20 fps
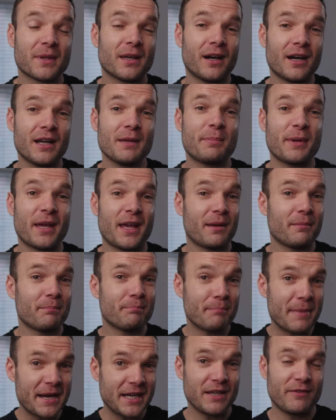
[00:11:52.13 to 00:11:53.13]
I bet
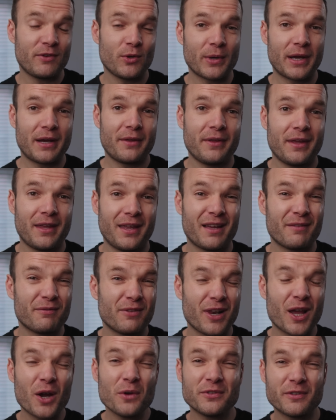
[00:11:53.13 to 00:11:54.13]
many of you out there have
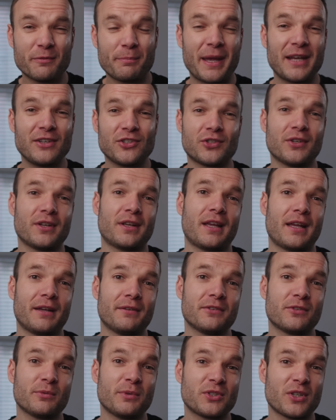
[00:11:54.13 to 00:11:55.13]
loads of pension
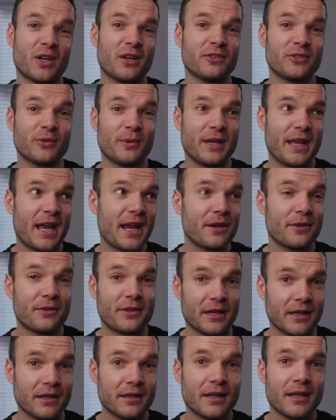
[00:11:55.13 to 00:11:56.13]
accounts which aren't doing
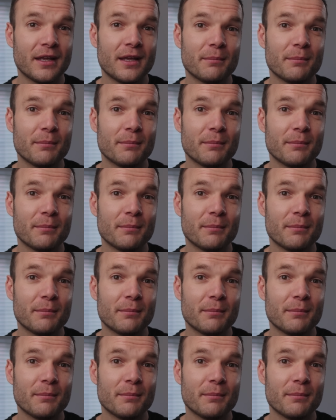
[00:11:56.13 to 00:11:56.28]
anything